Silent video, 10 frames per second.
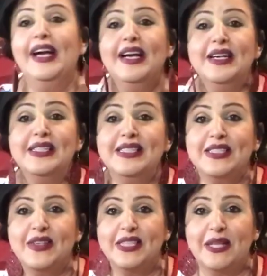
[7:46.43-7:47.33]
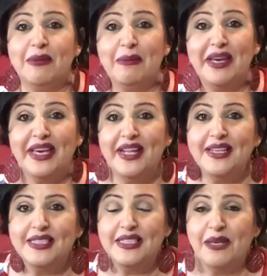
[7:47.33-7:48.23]
Yeah. So he's going to be making
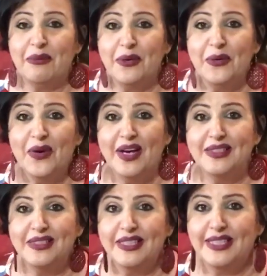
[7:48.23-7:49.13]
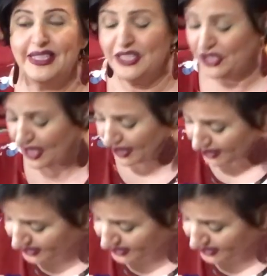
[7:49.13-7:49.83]
his debut on his channel